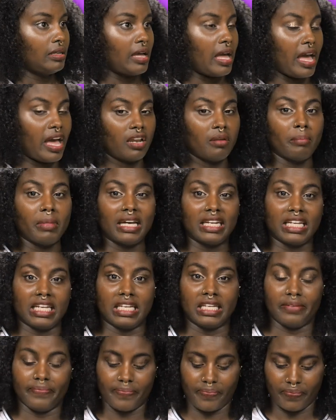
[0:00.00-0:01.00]
and
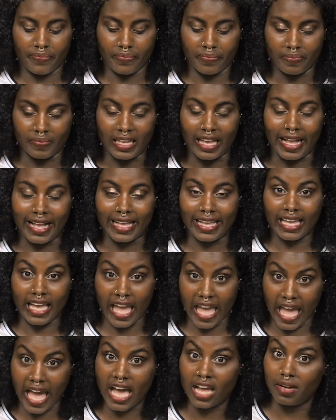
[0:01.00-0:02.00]
money
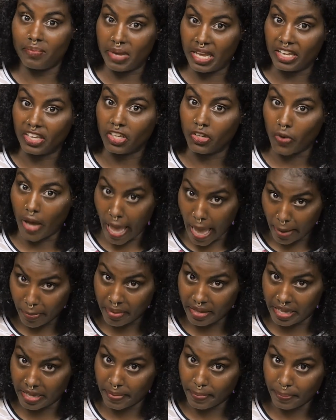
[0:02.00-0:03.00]
can make you
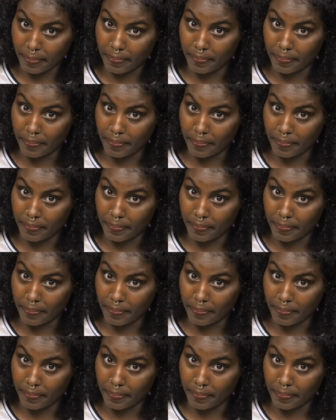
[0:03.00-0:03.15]
happy.